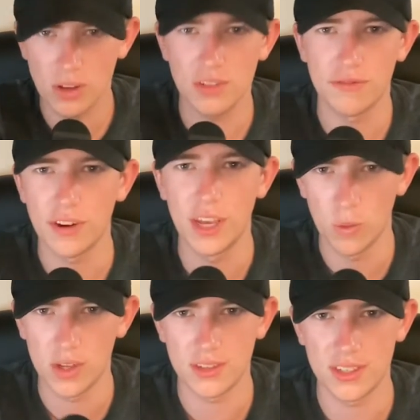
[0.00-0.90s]
Russell
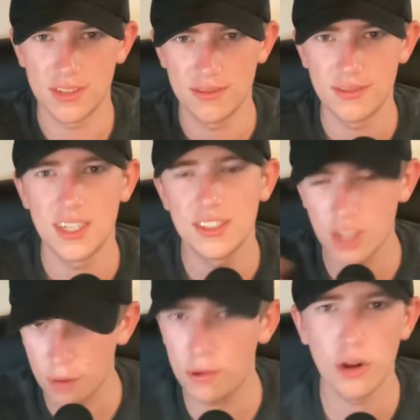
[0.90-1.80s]
freaking Wilson. He's
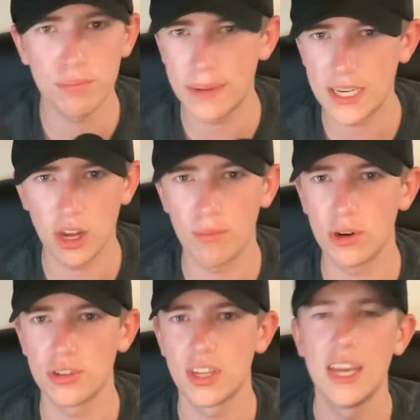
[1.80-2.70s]
going to put up big
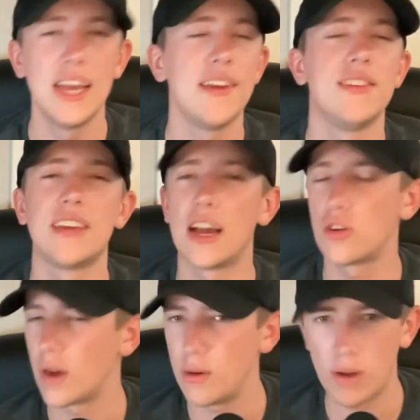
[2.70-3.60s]
numbers. He's got
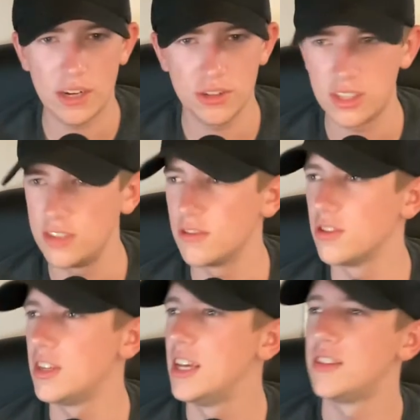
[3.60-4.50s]
great wide
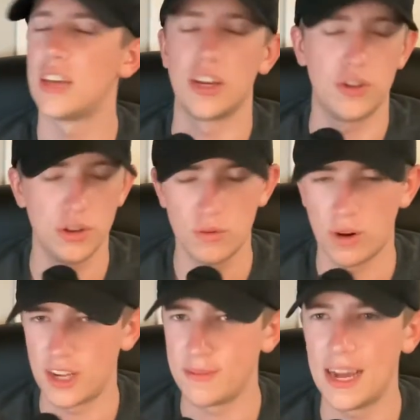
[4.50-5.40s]
receivers. He's got good
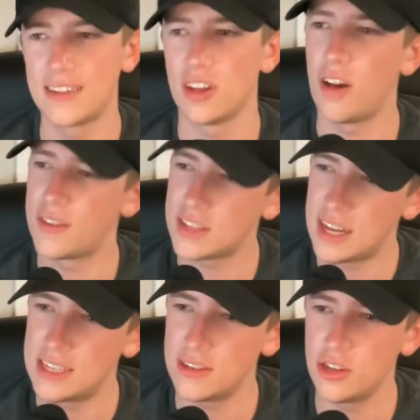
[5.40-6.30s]
running backs. The offensive
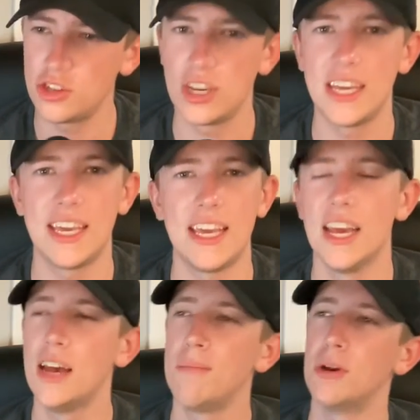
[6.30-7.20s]
line is a little shaky,
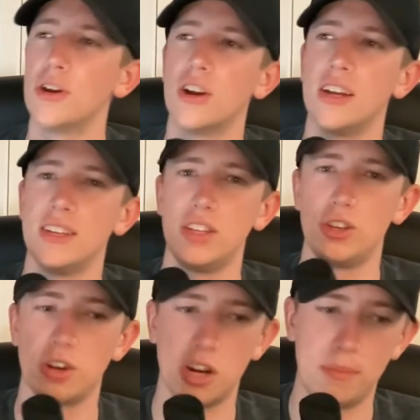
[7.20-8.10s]
but you're
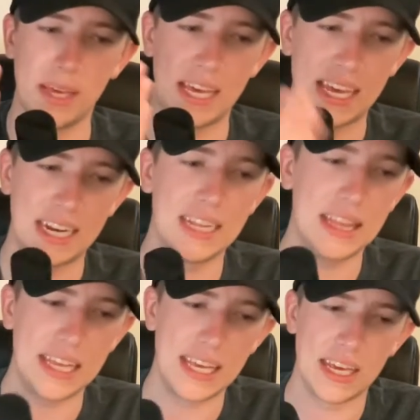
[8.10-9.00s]
going to be in a
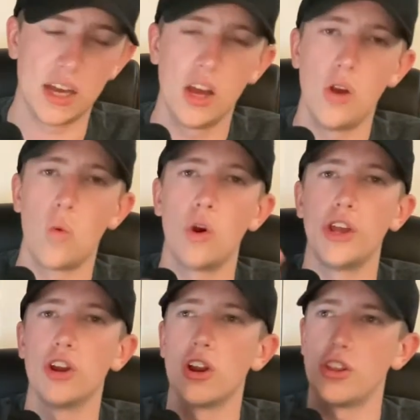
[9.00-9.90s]
league
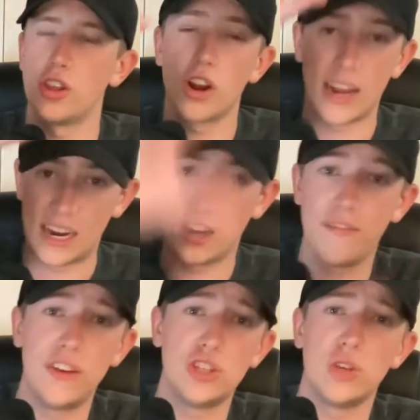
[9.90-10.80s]
where they're in a
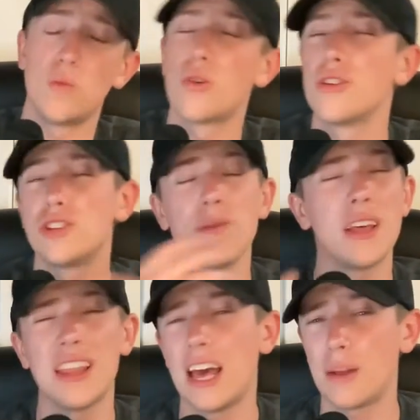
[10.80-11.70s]
division where there's going to be a
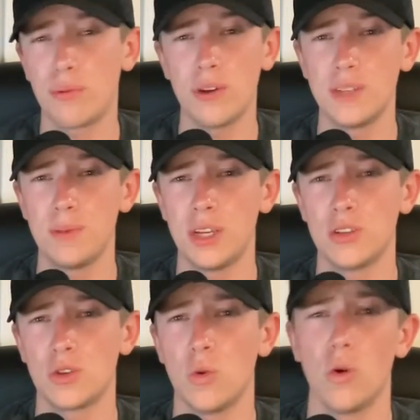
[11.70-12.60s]
lot of points being
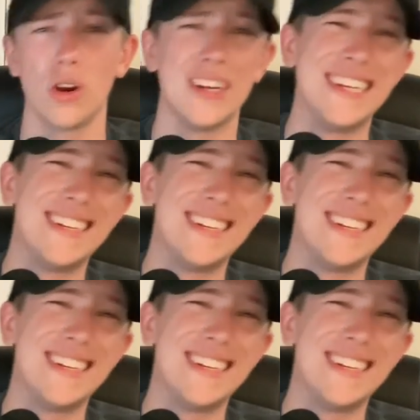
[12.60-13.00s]
scored.